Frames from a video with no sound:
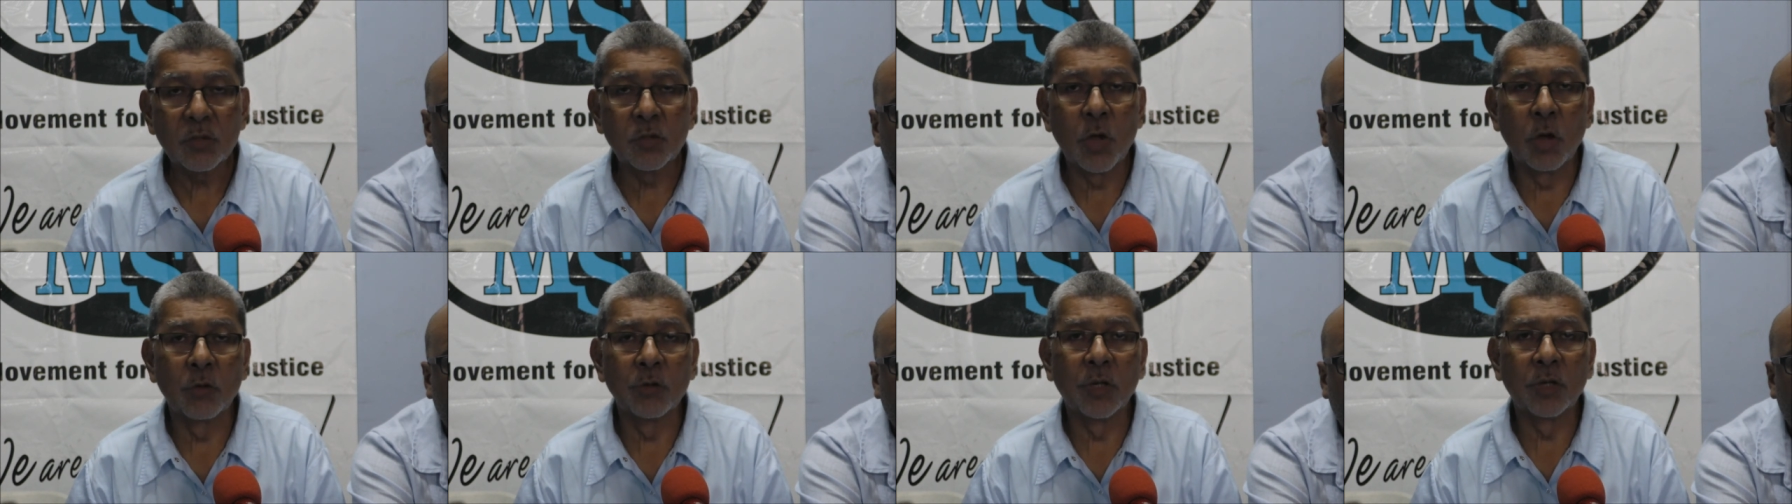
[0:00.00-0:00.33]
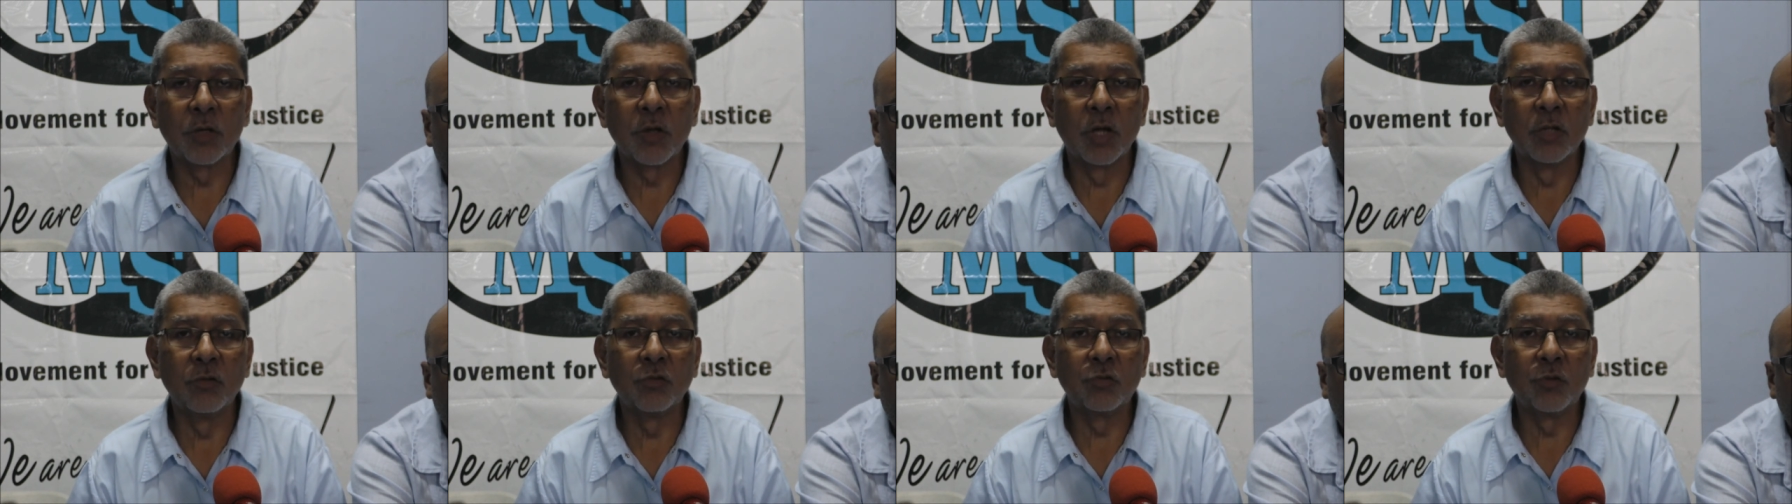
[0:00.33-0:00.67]
town and
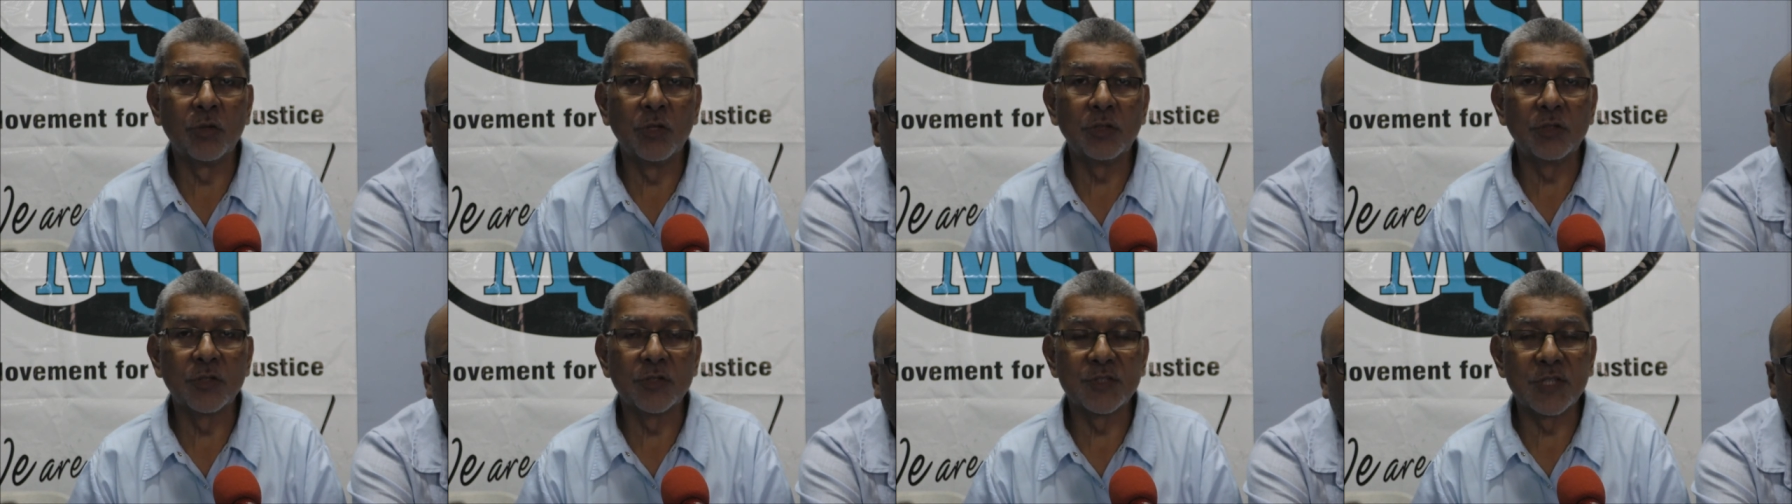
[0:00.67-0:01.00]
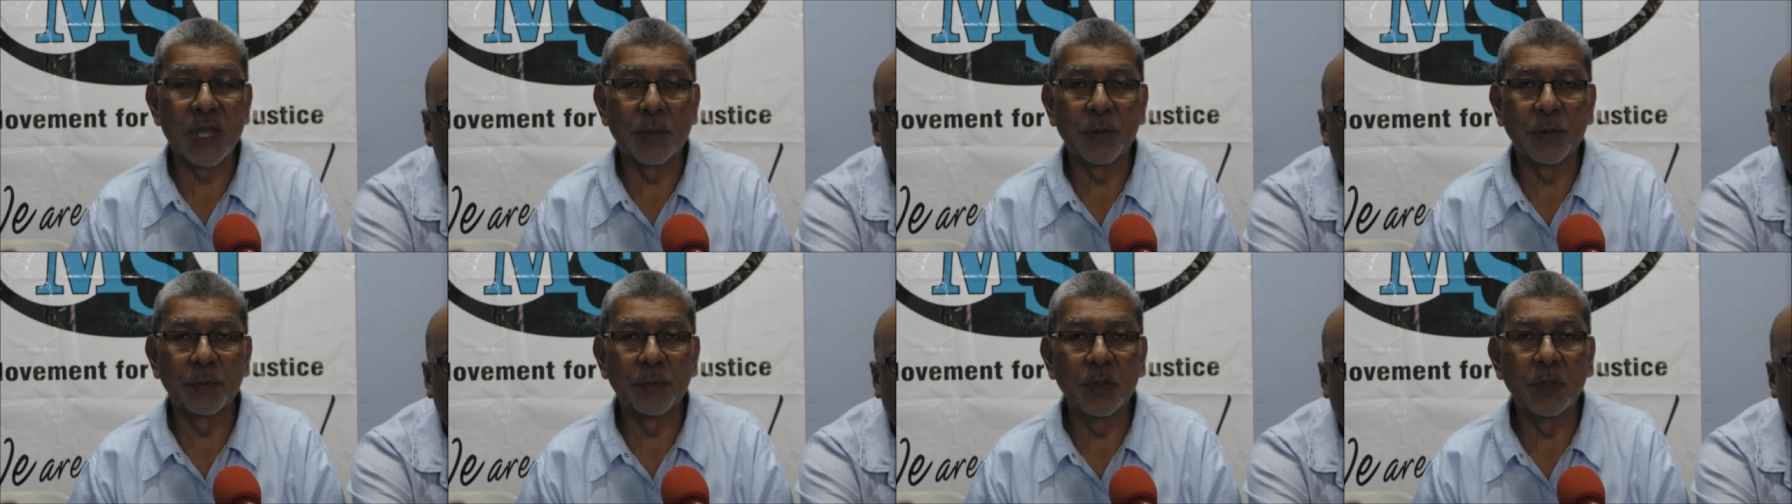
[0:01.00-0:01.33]
country to
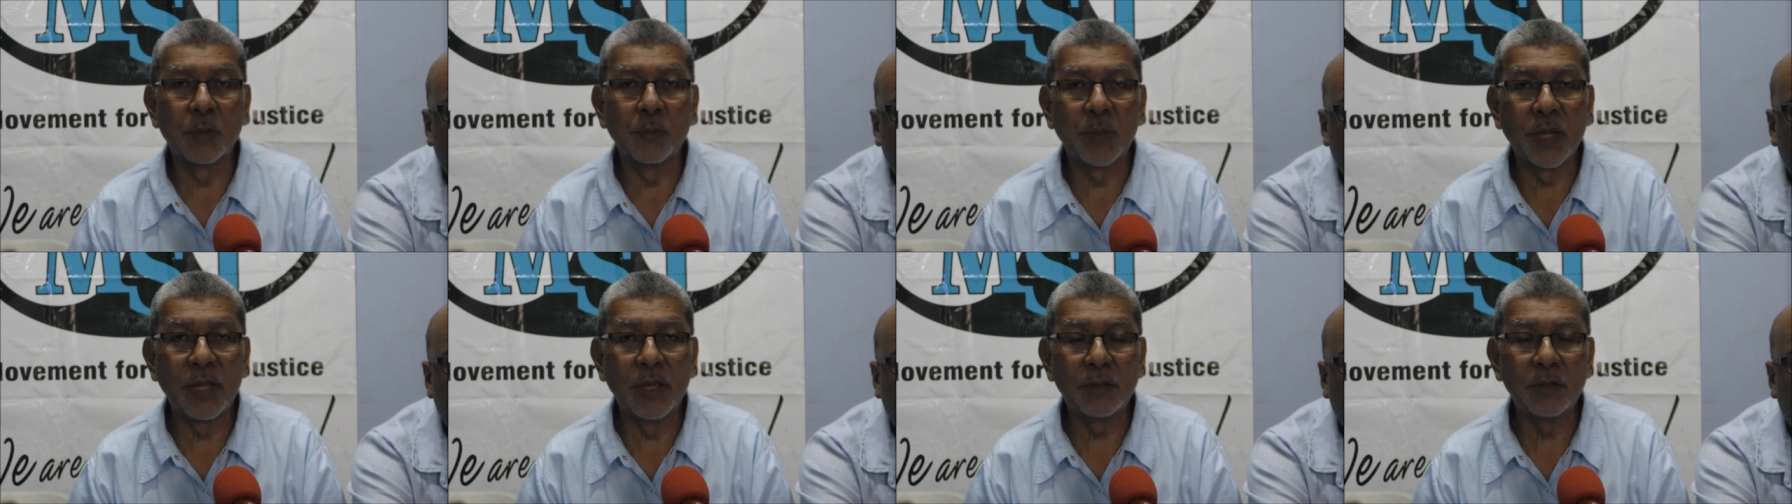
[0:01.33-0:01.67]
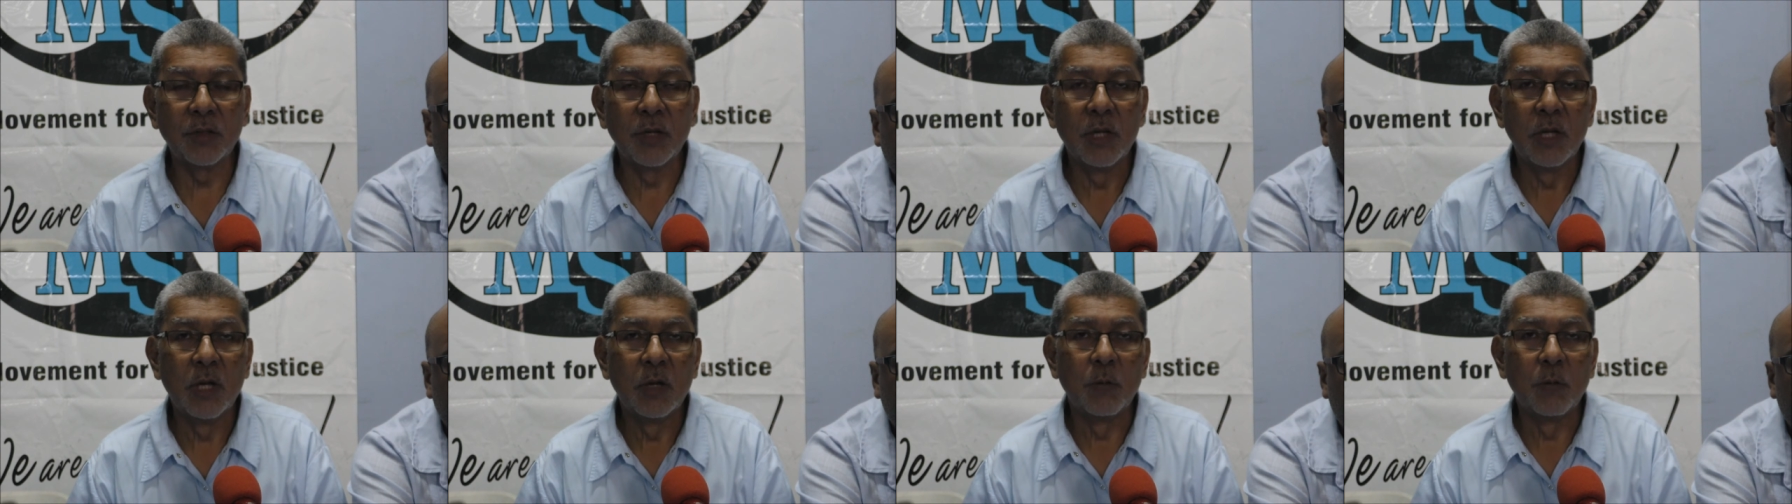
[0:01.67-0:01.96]
step up to the plate.